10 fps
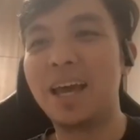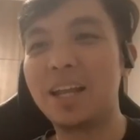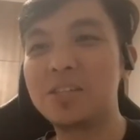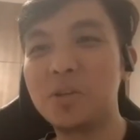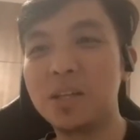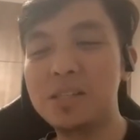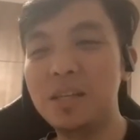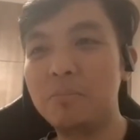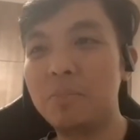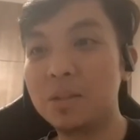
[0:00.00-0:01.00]
And as you can
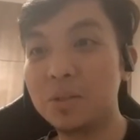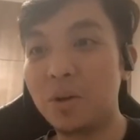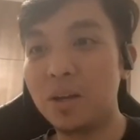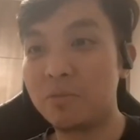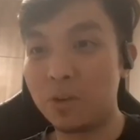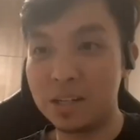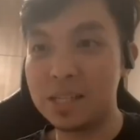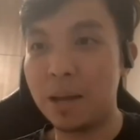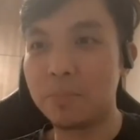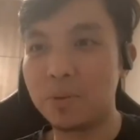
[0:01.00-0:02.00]
see, Bitcoin, for
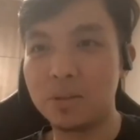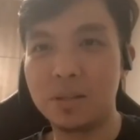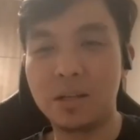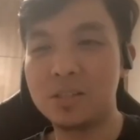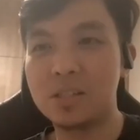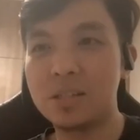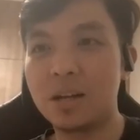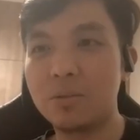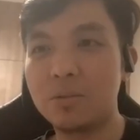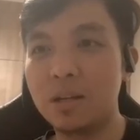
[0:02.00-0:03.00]
example, they're just
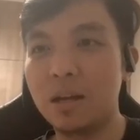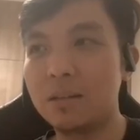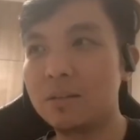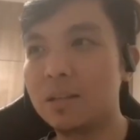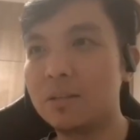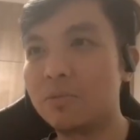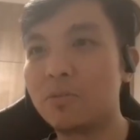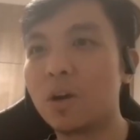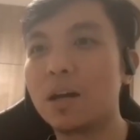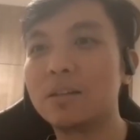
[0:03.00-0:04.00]
around 300 to
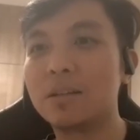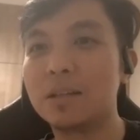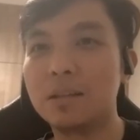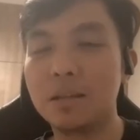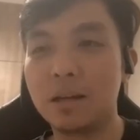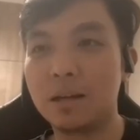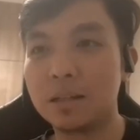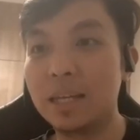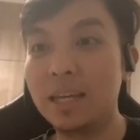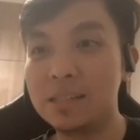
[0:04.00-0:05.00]
400
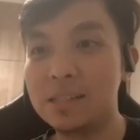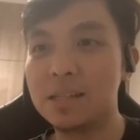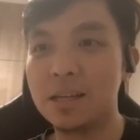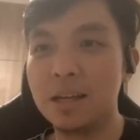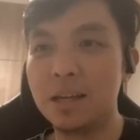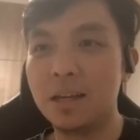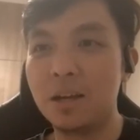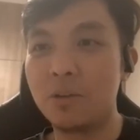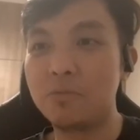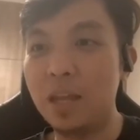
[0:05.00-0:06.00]
gigs
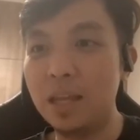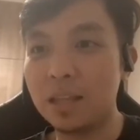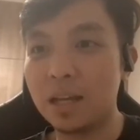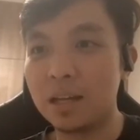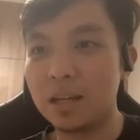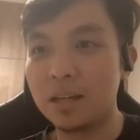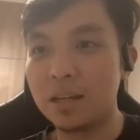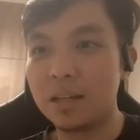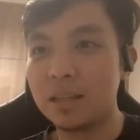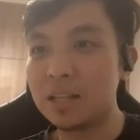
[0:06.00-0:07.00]
of data.
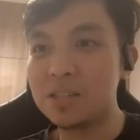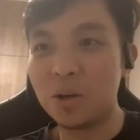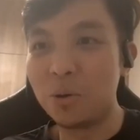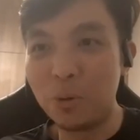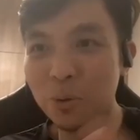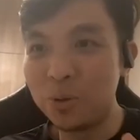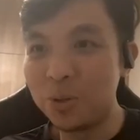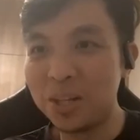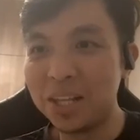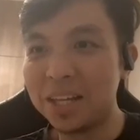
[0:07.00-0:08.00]
That's the
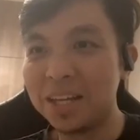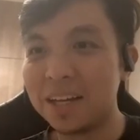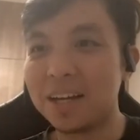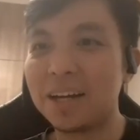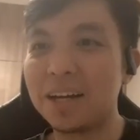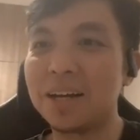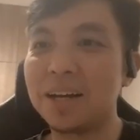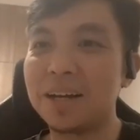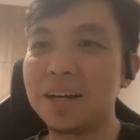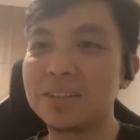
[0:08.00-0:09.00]
whole
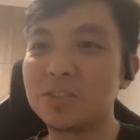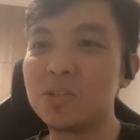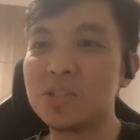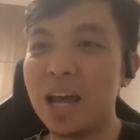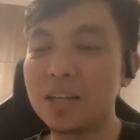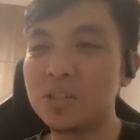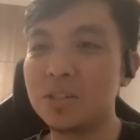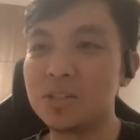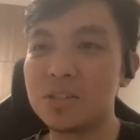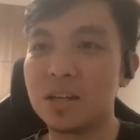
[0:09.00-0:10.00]

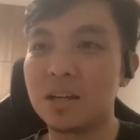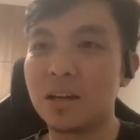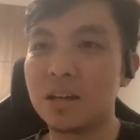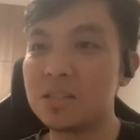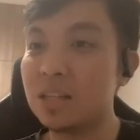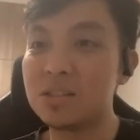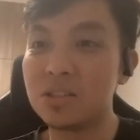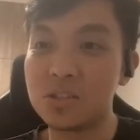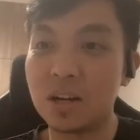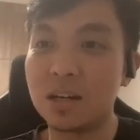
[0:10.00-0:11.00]
transactions since
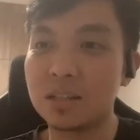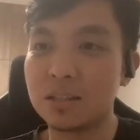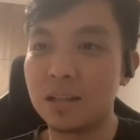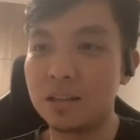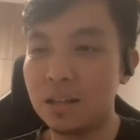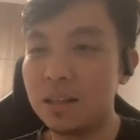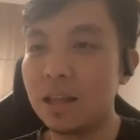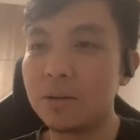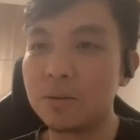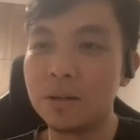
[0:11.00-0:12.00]
the start until
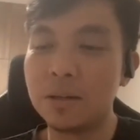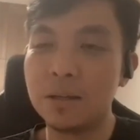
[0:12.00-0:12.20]
now.